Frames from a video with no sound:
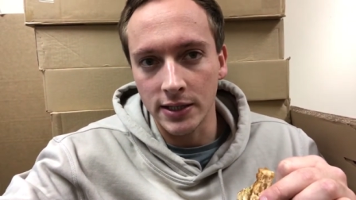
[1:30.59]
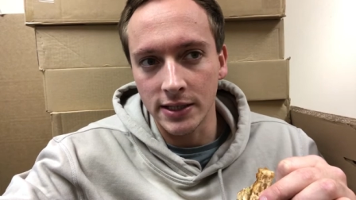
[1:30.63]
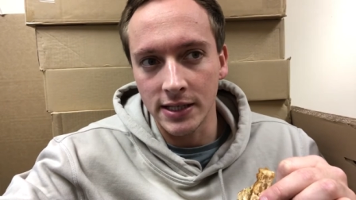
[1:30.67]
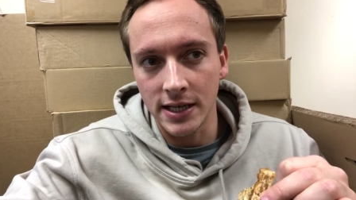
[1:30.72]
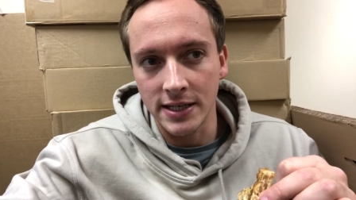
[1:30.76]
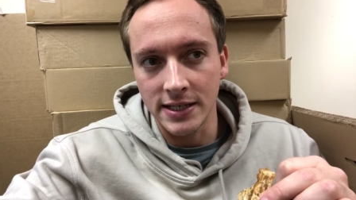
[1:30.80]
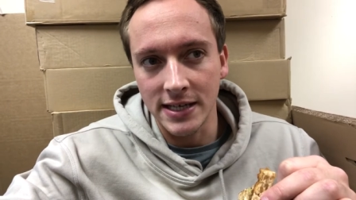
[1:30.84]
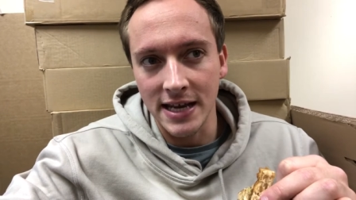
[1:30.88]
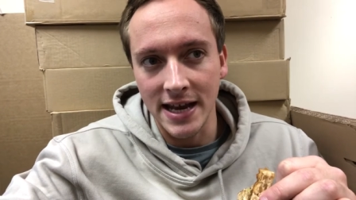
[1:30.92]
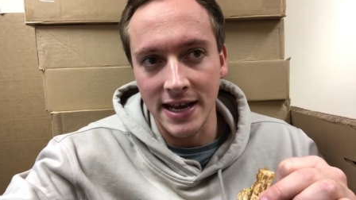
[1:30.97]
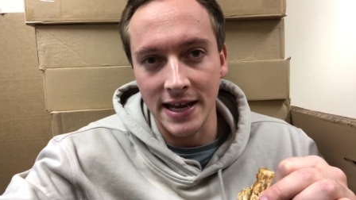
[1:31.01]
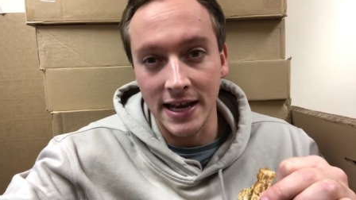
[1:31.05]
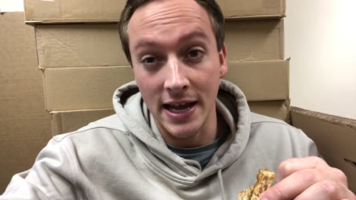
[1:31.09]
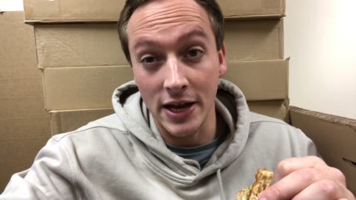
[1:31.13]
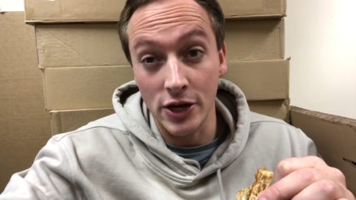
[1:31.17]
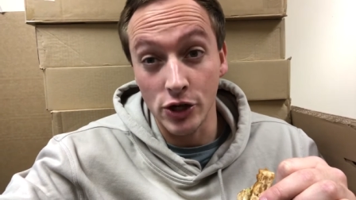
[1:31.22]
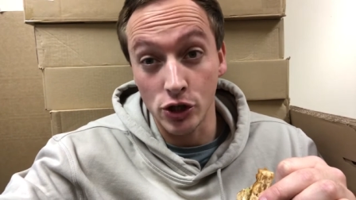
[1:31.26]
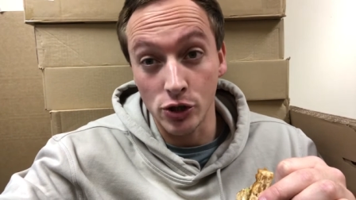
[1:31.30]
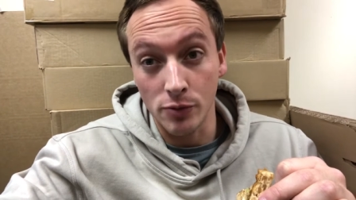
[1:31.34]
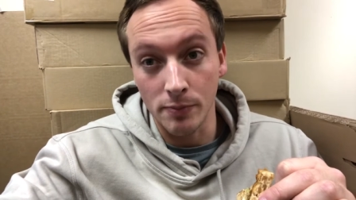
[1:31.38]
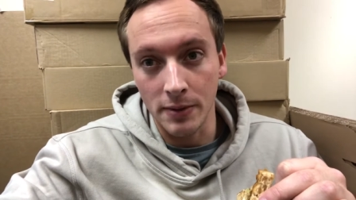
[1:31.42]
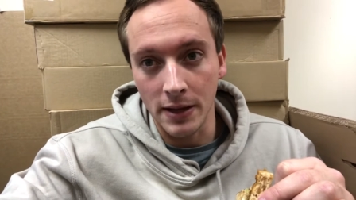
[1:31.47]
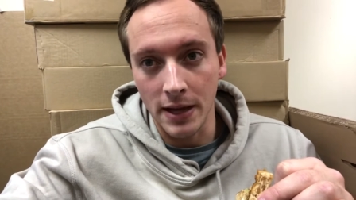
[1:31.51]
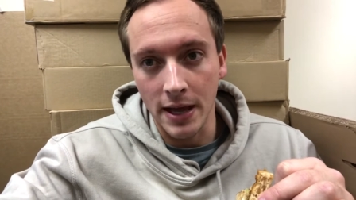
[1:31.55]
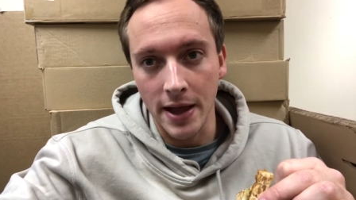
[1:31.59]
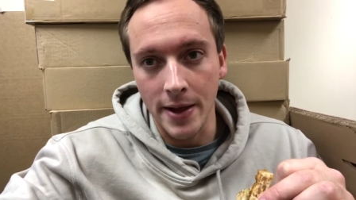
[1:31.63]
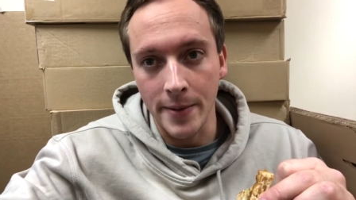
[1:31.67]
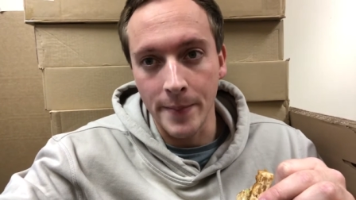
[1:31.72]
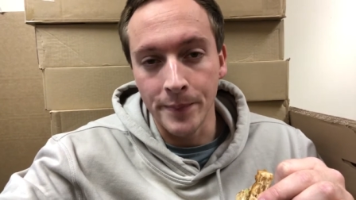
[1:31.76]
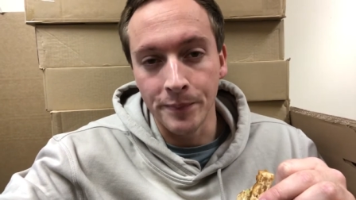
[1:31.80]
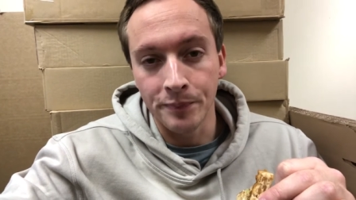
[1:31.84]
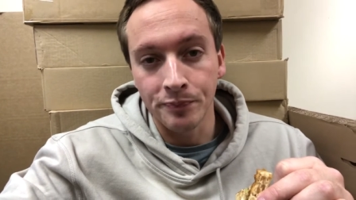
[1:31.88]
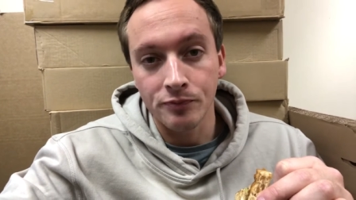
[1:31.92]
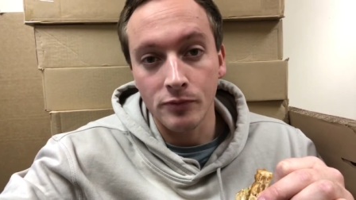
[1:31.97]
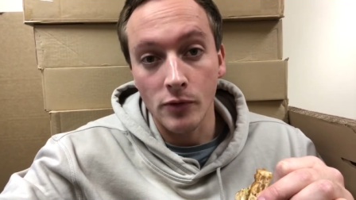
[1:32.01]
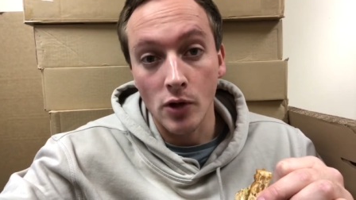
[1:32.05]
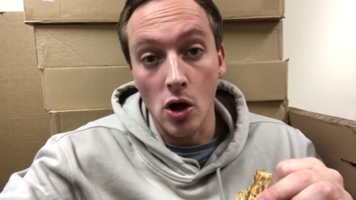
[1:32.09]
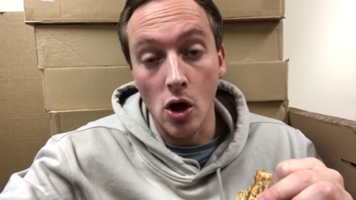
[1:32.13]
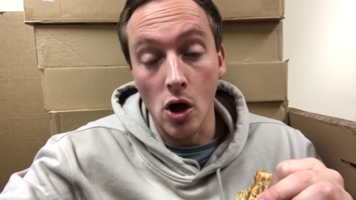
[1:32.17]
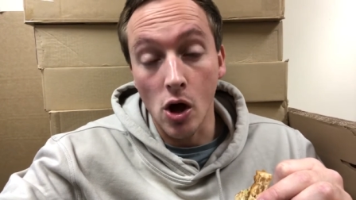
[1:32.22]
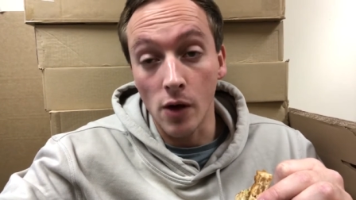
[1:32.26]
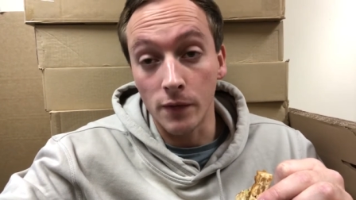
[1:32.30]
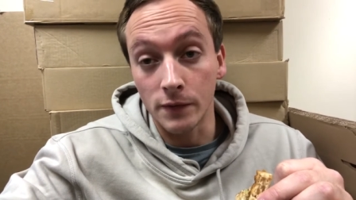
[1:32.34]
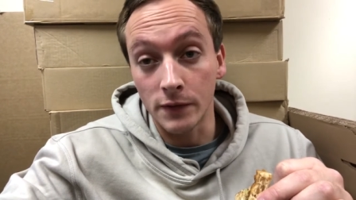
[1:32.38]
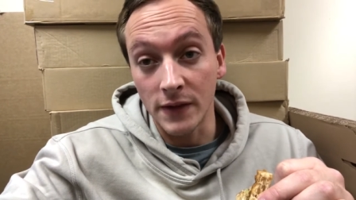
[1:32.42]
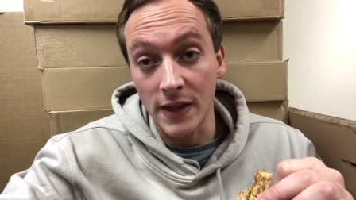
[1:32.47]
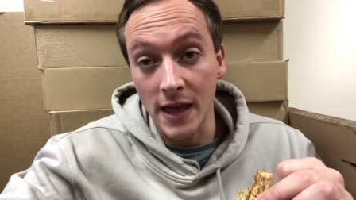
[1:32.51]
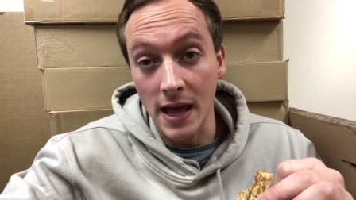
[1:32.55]
to 10 days should be it
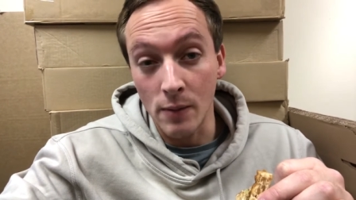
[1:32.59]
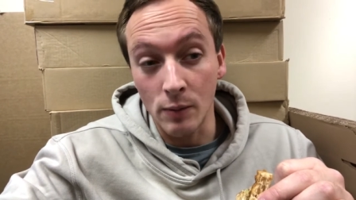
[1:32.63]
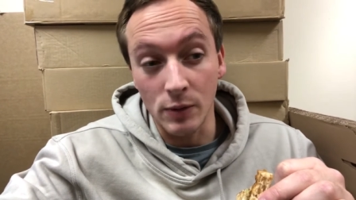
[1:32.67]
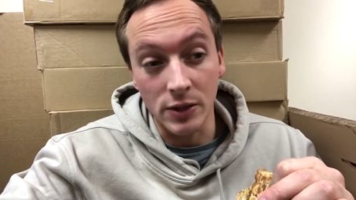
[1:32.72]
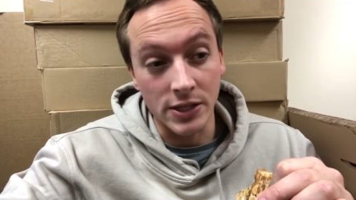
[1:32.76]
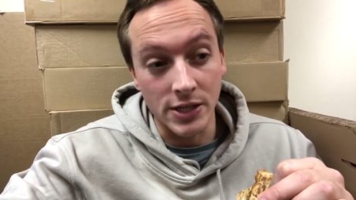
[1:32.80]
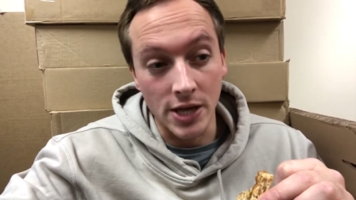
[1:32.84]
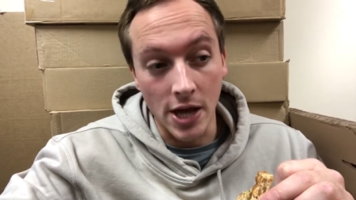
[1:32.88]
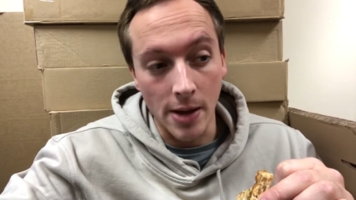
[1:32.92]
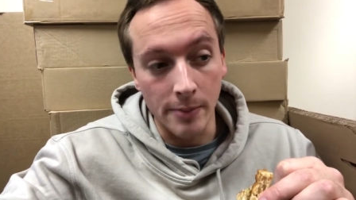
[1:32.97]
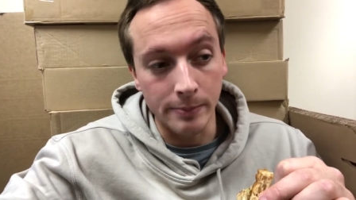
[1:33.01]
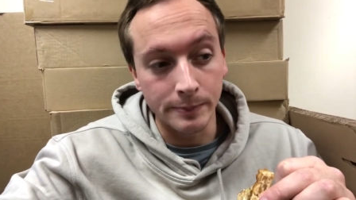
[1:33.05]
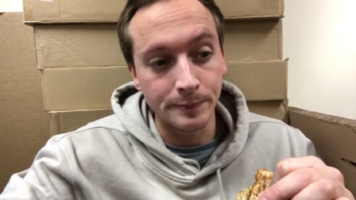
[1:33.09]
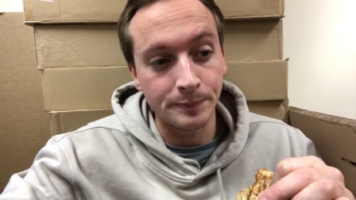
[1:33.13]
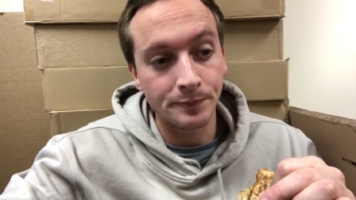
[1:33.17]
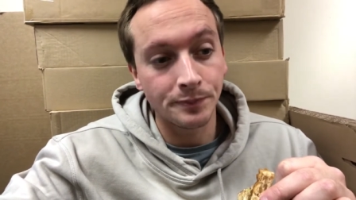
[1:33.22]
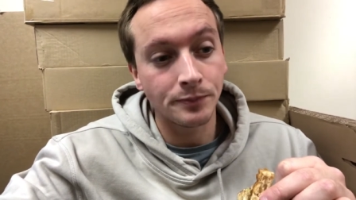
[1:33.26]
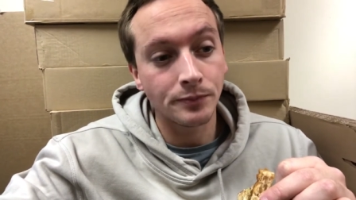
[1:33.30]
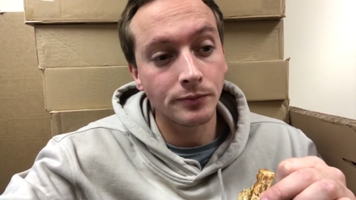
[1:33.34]
after that we're done